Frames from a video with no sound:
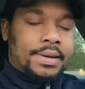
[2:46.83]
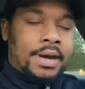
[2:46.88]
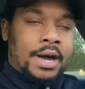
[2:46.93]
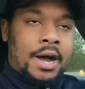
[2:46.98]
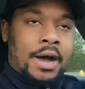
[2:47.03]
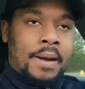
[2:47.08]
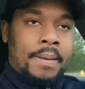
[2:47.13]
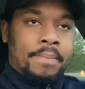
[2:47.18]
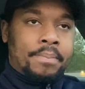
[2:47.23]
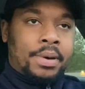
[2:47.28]

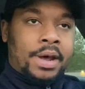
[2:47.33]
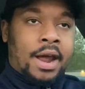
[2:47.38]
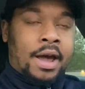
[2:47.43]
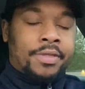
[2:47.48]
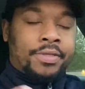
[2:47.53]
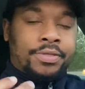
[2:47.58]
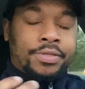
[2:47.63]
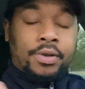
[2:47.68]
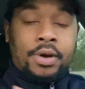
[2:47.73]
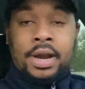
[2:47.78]
Um, but
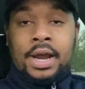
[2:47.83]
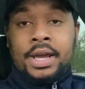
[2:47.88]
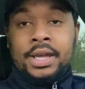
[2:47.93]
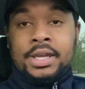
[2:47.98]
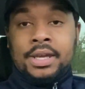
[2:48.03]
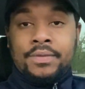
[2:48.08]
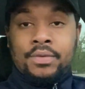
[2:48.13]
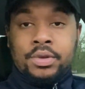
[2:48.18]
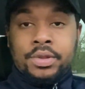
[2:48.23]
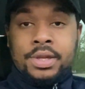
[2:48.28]
I thought I'd
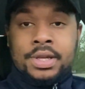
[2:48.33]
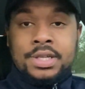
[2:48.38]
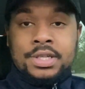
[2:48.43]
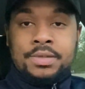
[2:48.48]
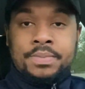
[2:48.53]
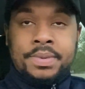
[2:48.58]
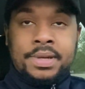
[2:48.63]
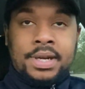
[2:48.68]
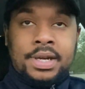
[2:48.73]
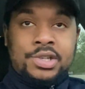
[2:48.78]
give you
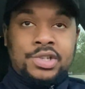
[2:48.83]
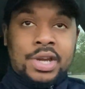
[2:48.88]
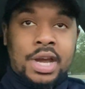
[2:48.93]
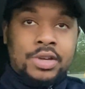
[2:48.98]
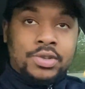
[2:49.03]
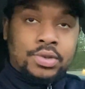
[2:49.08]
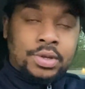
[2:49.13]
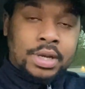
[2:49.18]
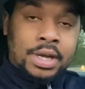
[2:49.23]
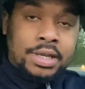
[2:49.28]
this because
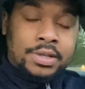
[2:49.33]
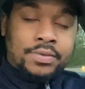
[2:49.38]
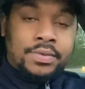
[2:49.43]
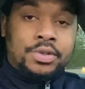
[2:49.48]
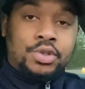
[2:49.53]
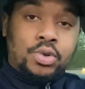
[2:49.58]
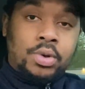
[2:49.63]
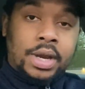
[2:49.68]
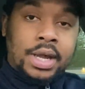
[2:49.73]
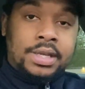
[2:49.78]
yesterday's,
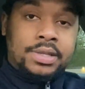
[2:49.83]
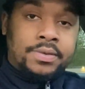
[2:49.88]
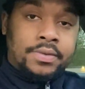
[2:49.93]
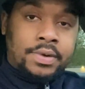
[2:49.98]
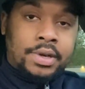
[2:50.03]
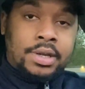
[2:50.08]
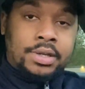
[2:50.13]
two days,